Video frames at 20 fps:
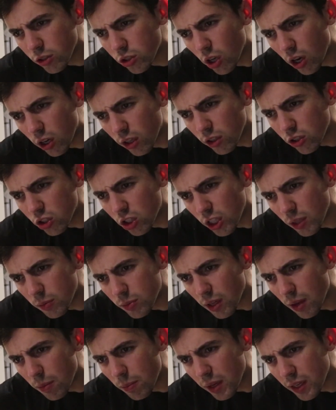and chocolate
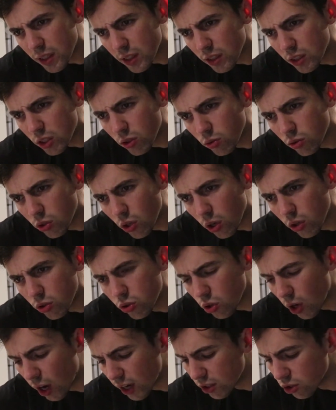chips and mix until no
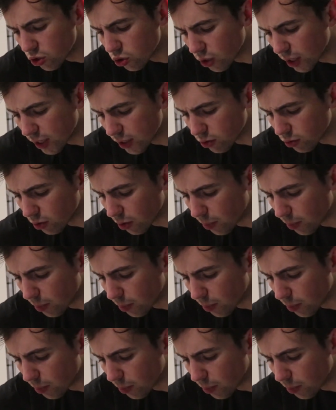dry streaks